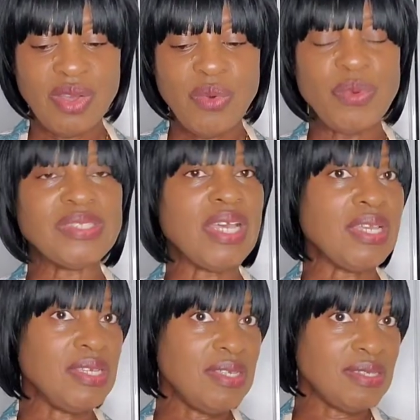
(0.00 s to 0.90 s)
Was I
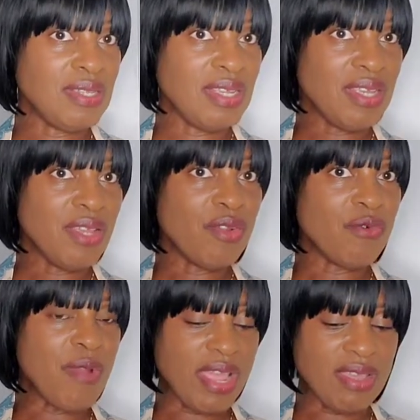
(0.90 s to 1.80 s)
easily
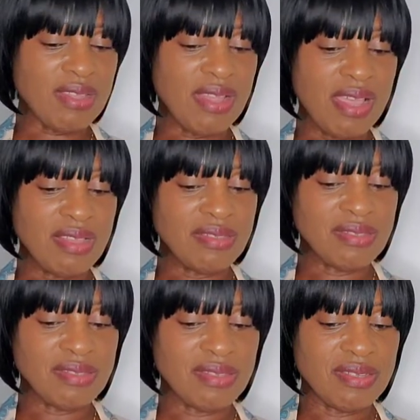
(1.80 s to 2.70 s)
recognized?